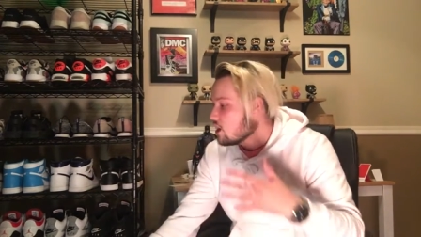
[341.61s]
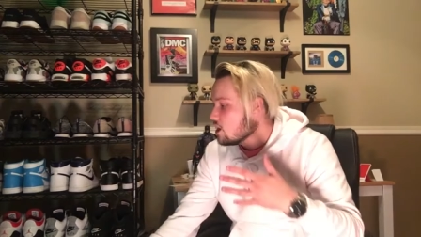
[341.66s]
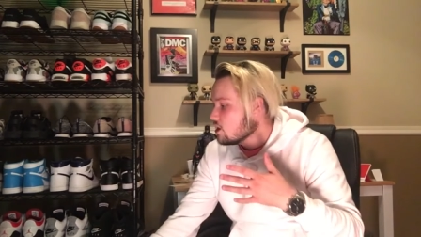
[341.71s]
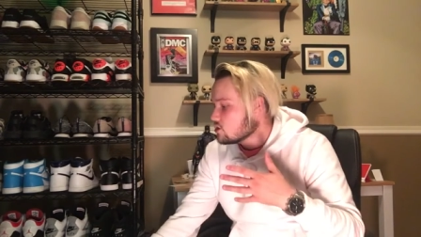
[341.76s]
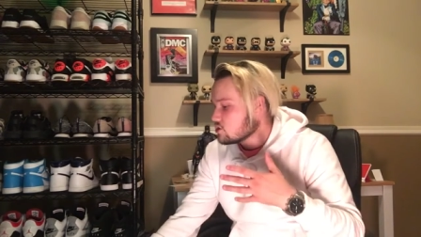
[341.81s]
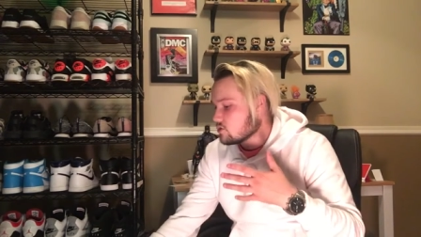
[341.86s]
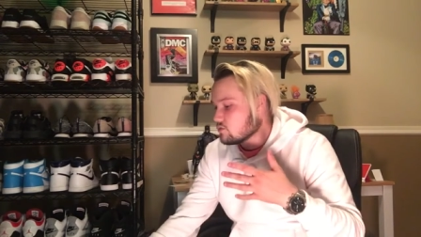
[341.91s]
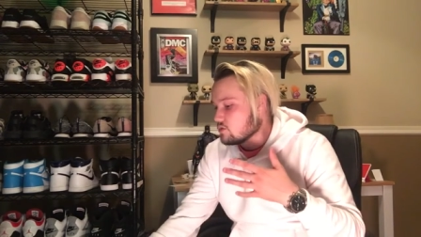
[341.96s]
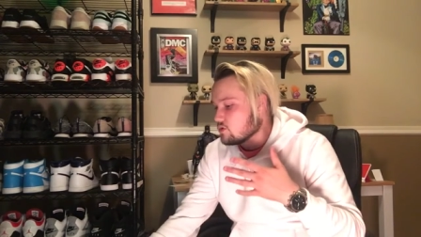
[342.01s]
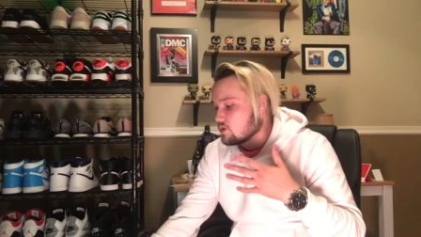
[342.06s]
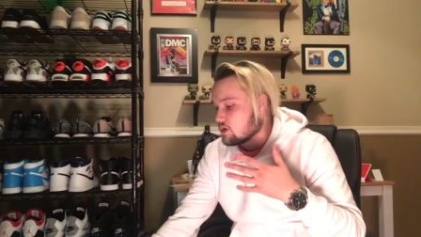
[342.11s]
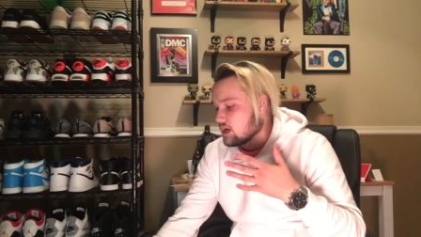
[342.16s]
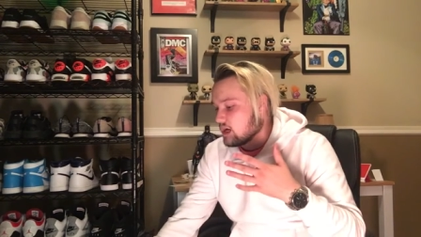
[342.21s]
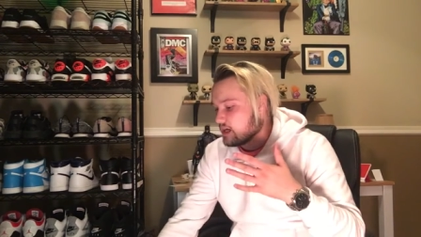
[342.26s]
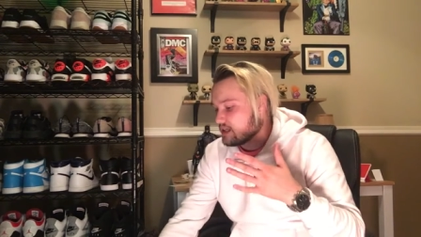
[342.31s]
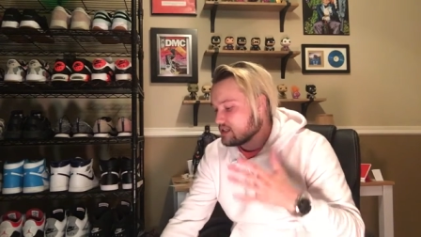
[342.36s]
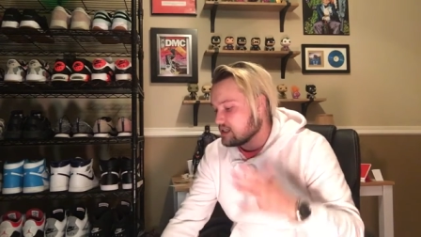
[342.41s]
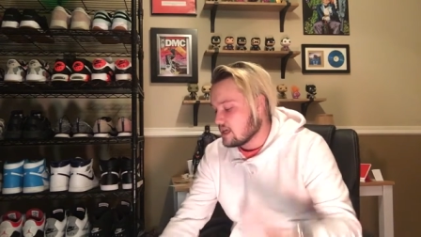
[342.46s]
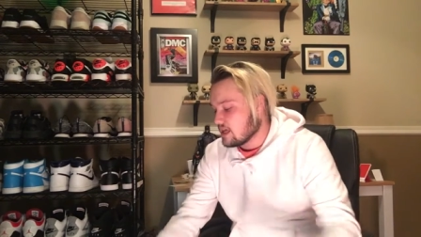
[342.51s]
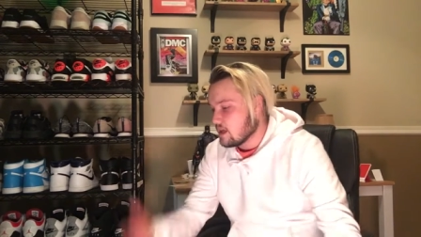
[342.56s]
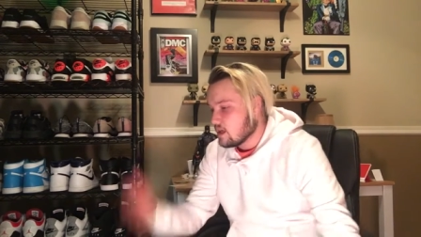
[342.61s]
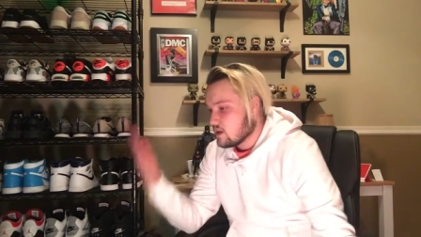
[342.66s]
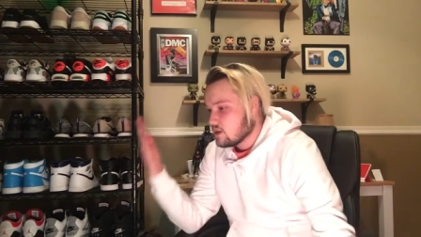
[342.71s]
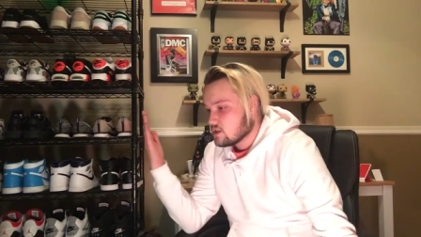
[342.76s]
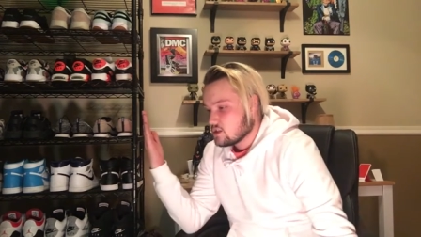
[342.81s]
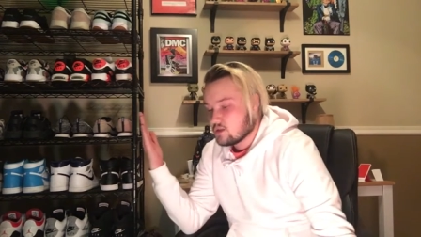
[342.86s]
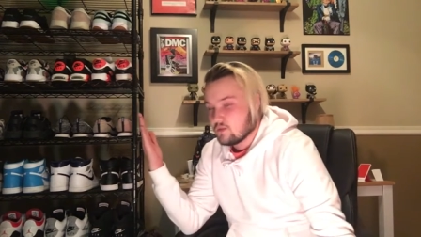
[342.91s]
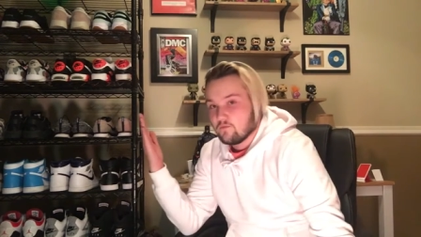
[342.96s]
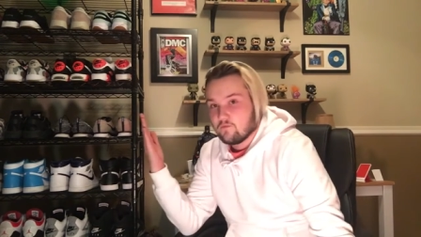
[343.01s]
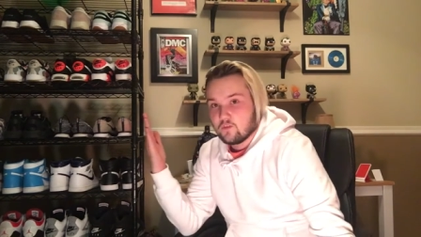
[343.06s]
some new content,
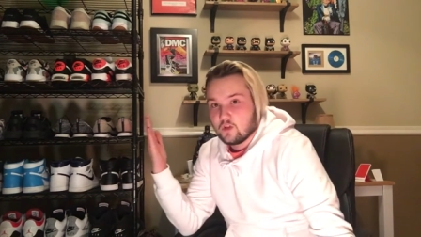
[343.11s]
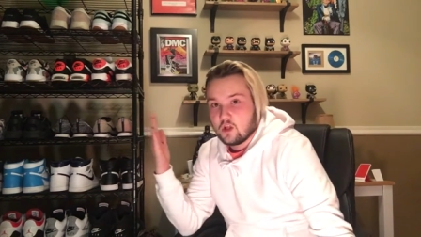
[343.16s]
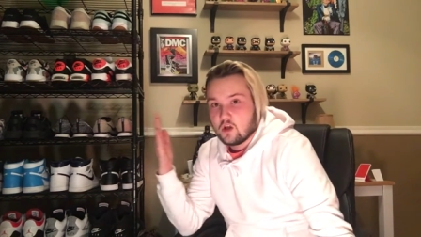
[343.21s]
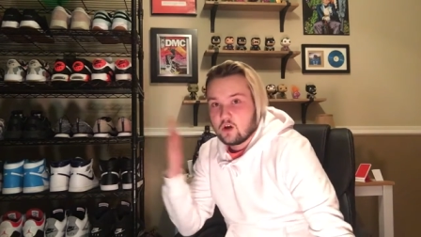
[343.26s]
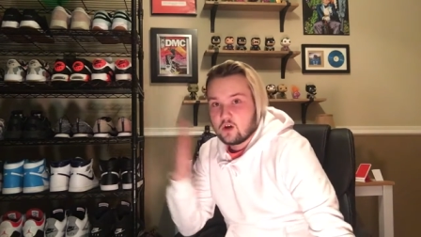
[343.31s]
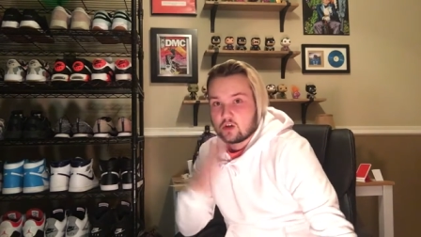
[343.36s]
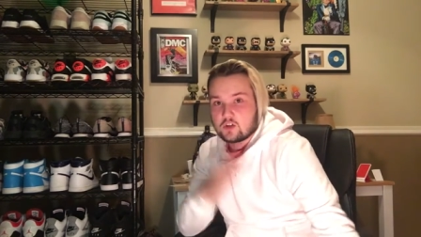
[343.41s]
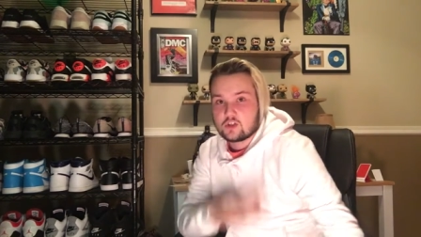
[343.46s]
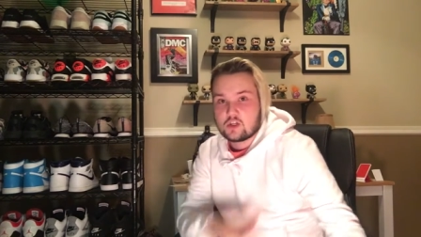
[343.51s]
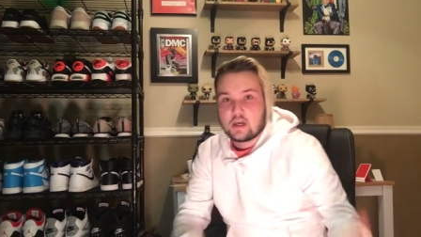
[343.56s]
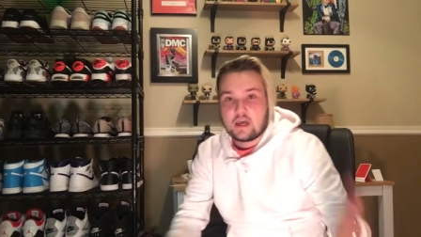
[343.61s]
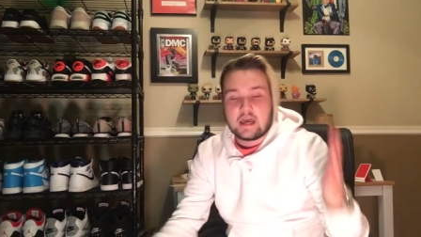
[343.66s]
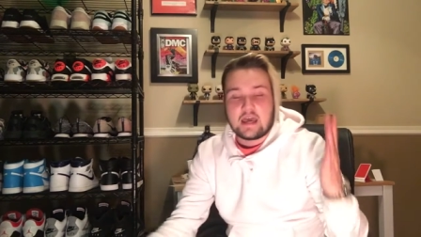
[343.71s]
some vlogs,